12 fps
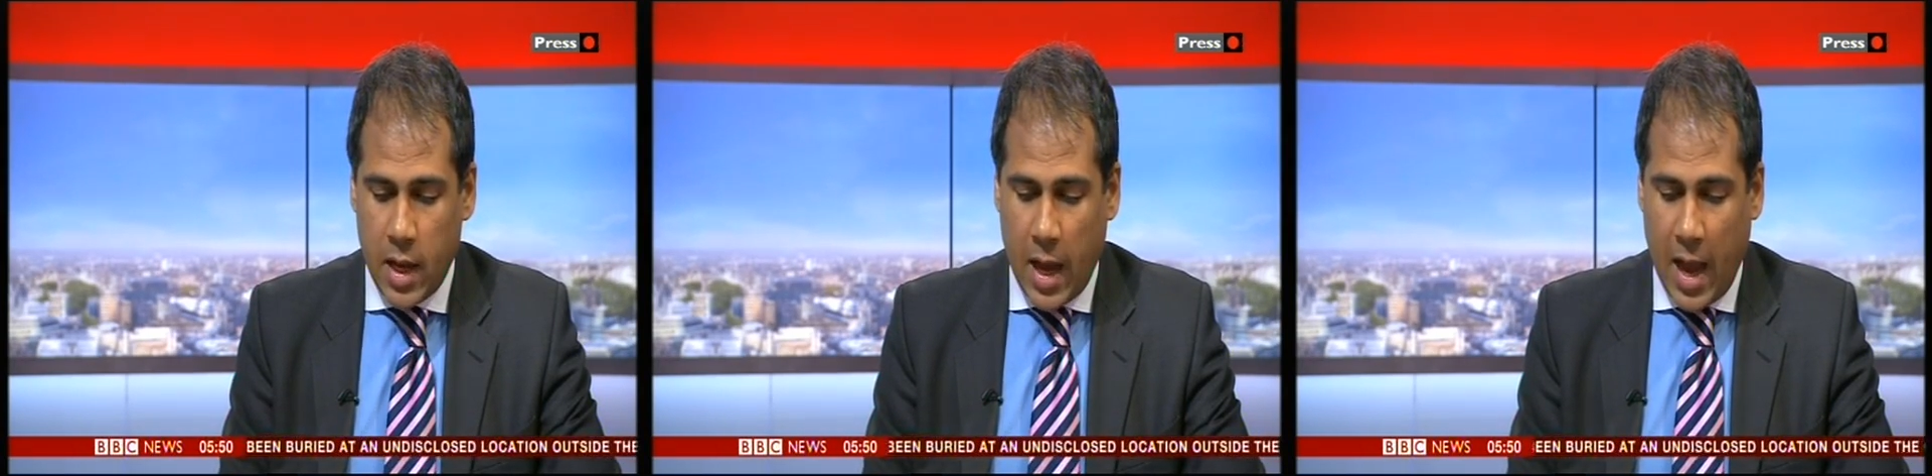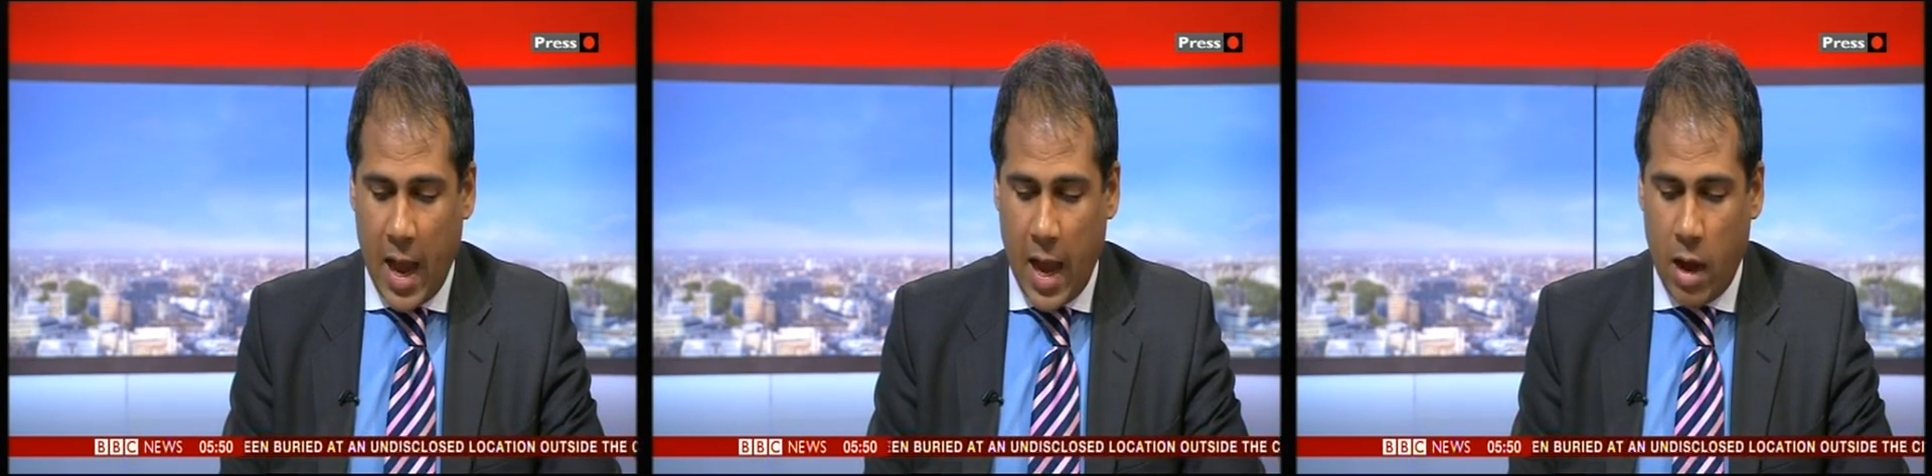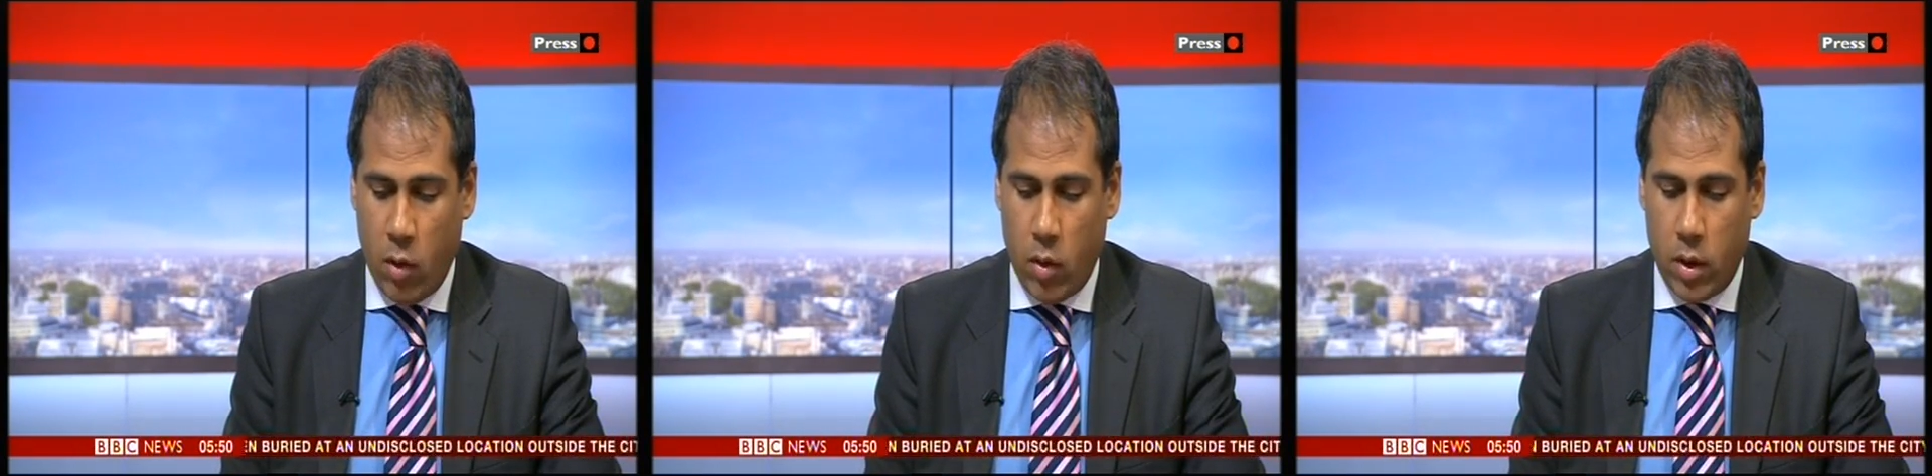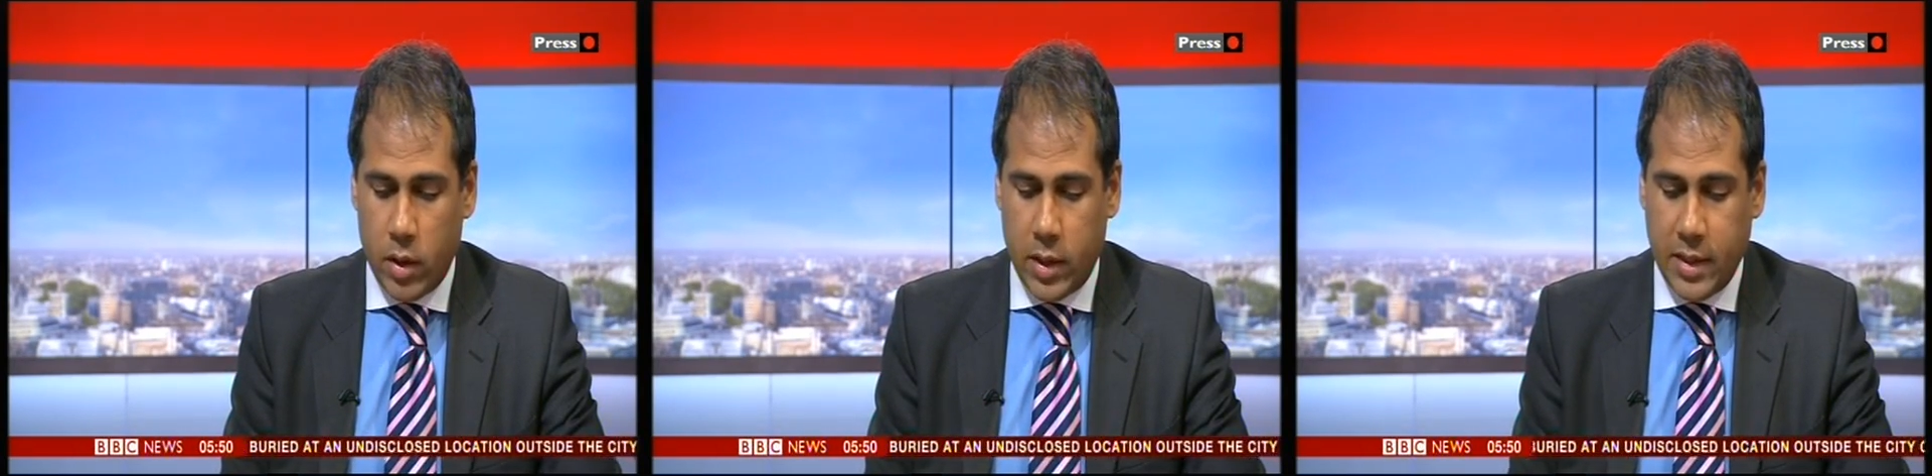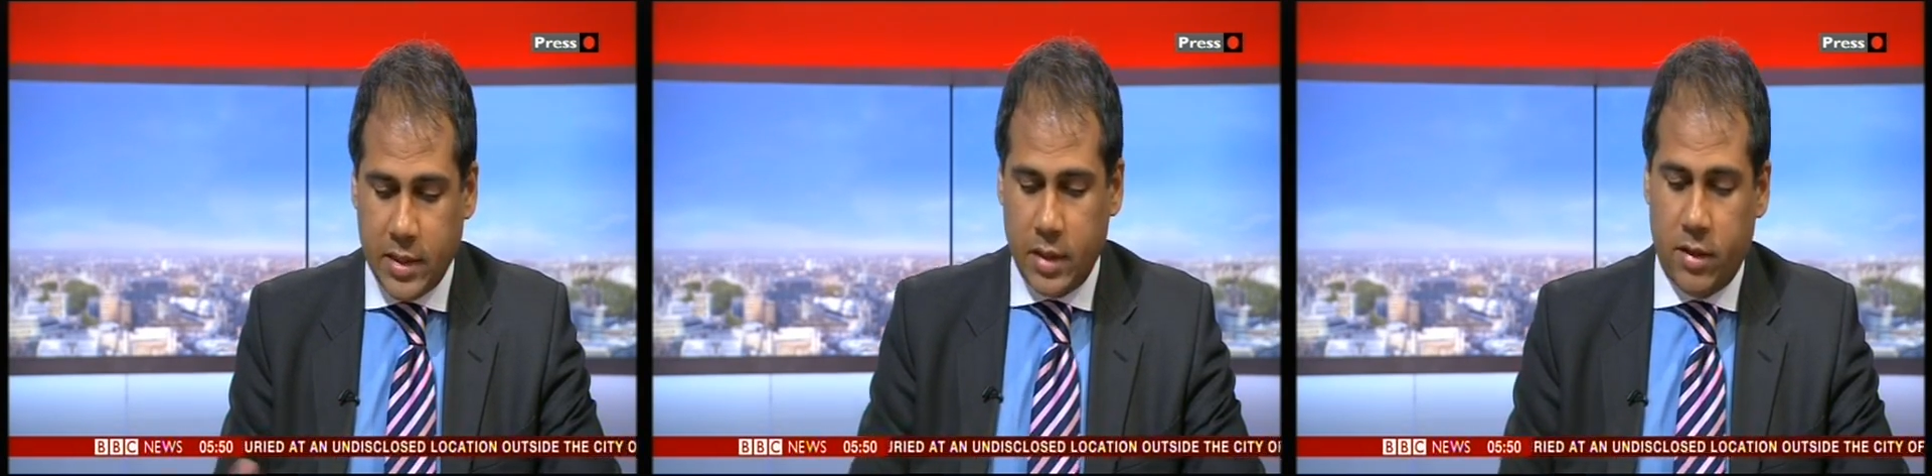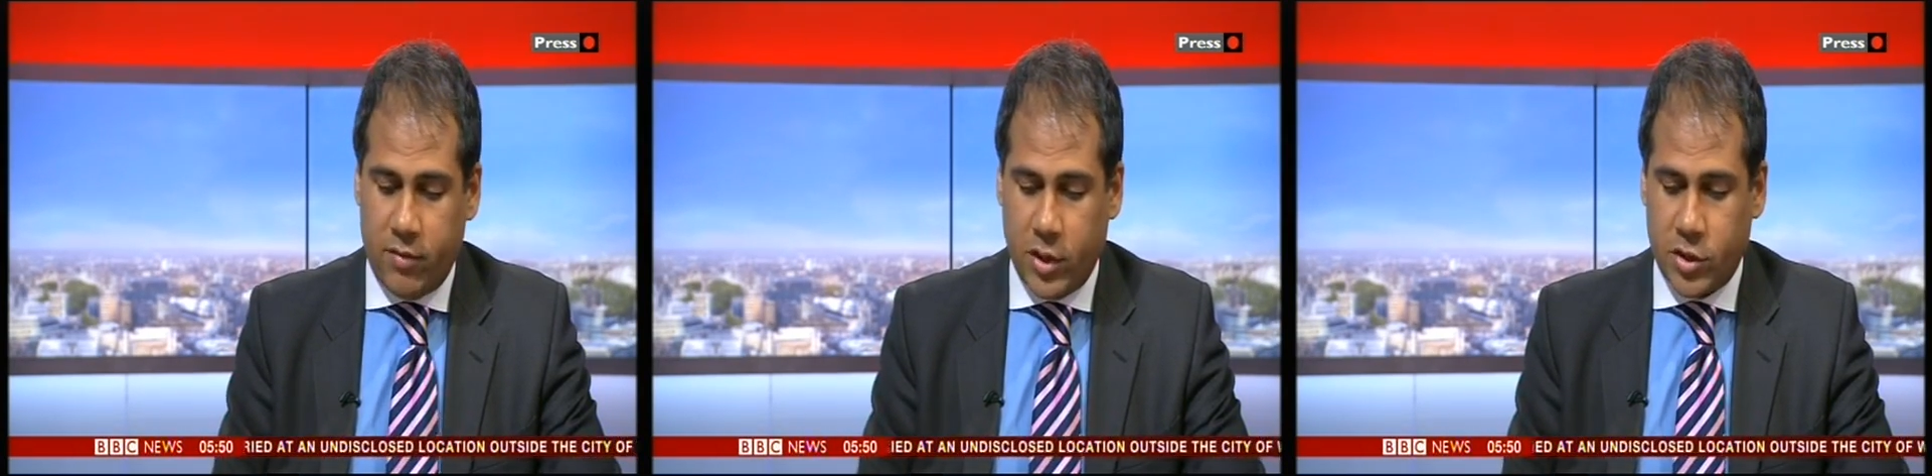how these
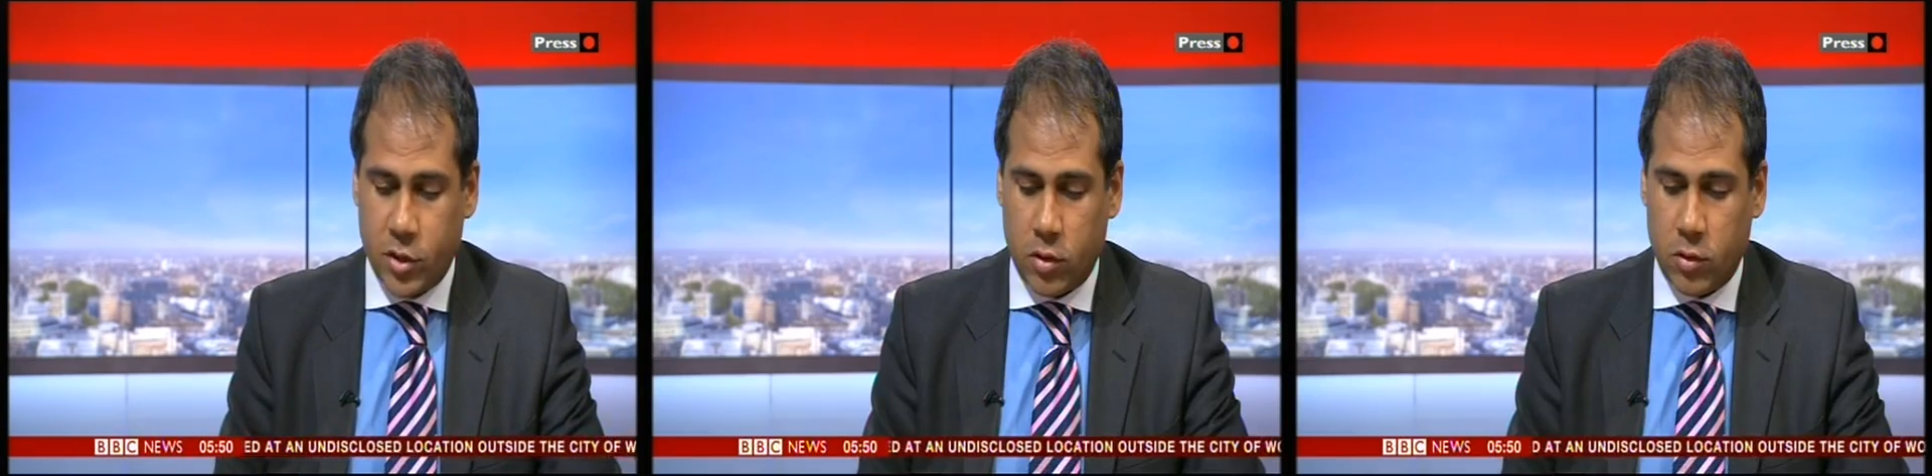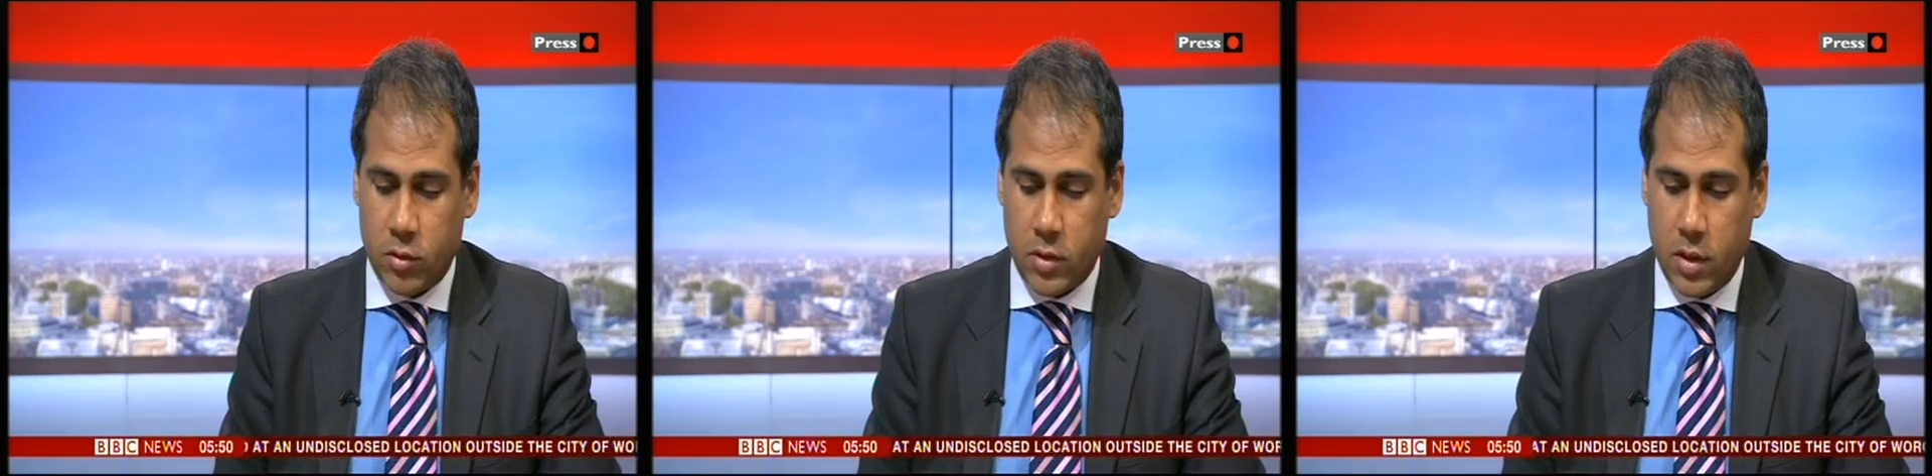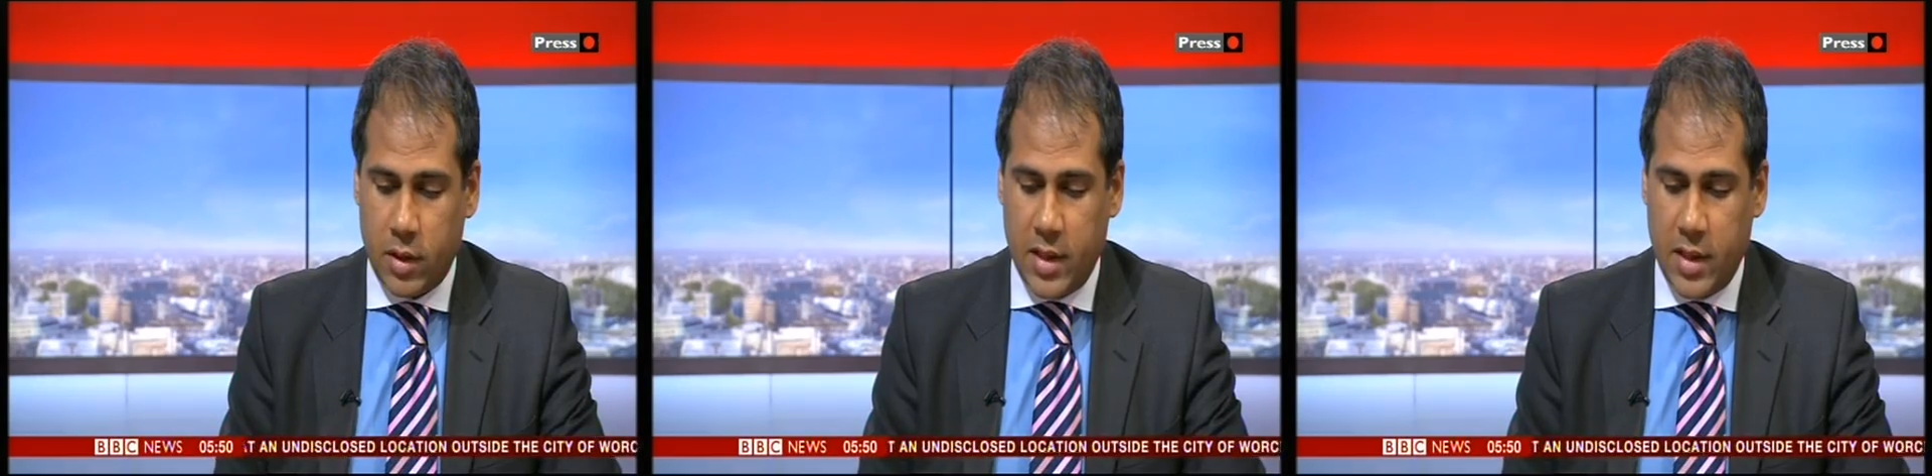individuals